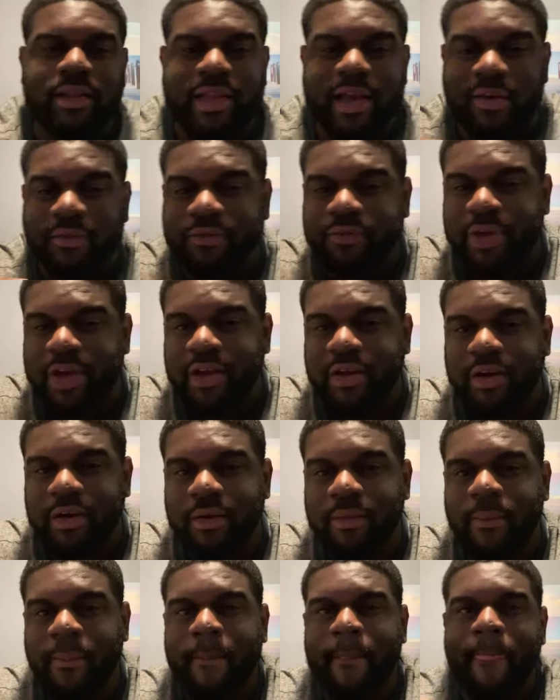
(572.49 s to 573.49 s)
Now,
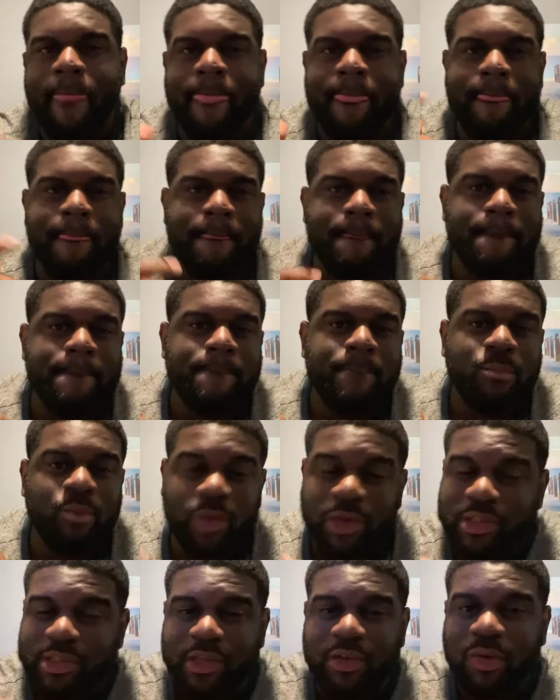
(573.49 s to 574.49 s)
Finger,
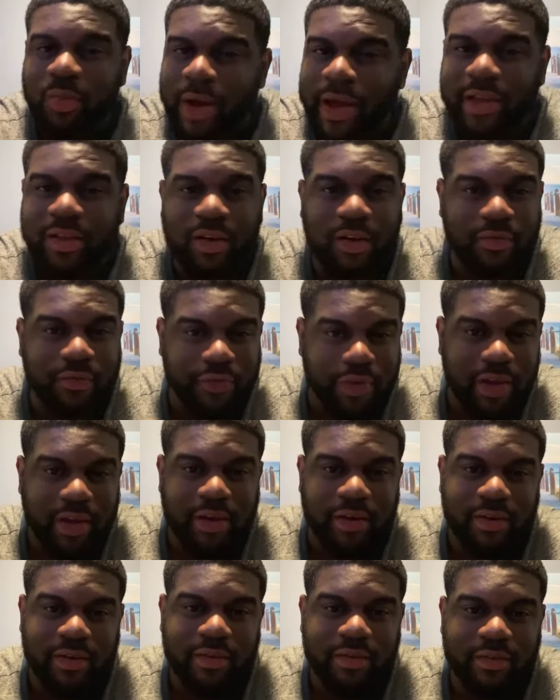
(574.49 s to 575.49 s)
we're still waiting on
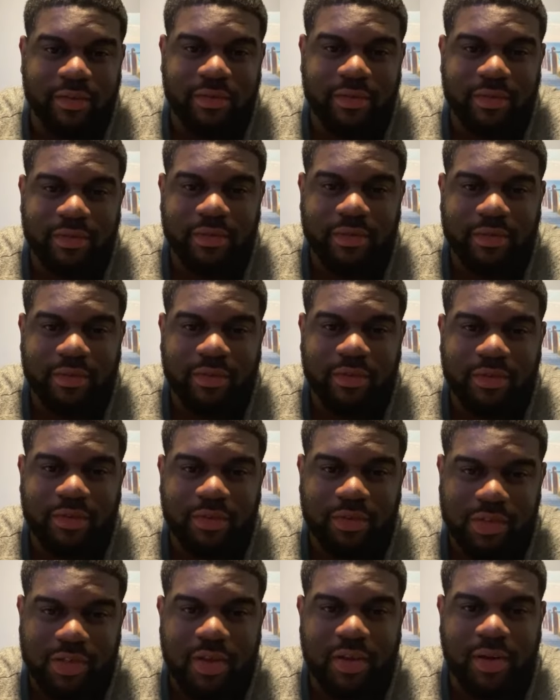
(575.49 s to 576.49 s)
Finger.
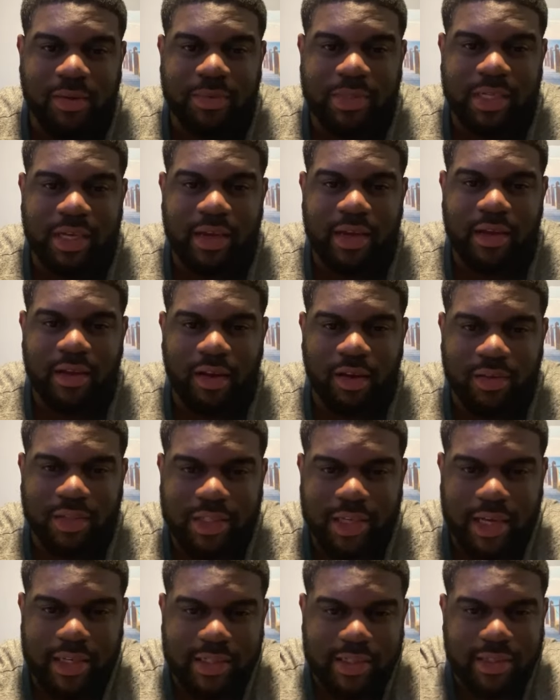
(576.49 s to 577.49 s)
You see what I'm saying? Oh,
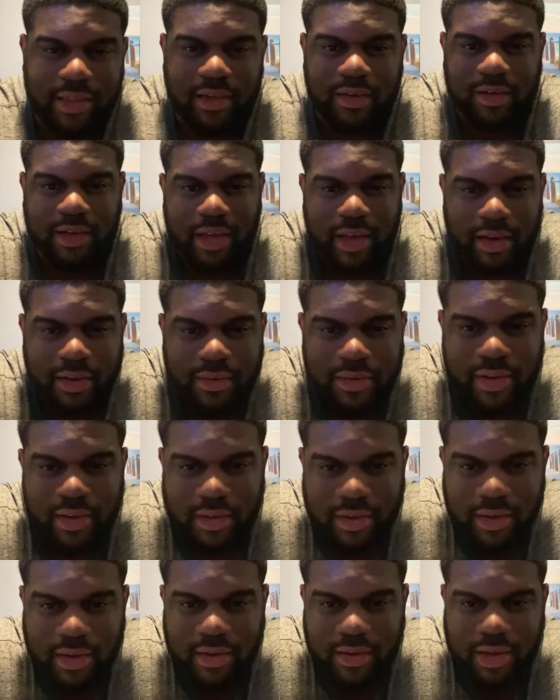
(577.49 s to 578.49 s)
Tesla,
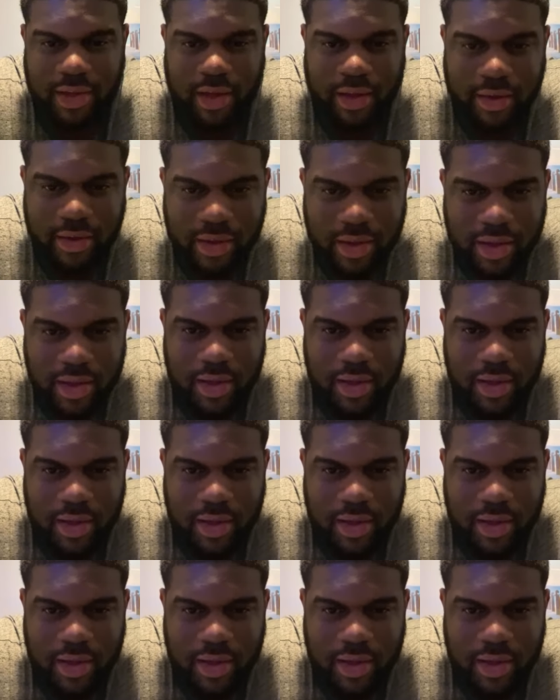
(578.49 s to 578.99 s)
okay.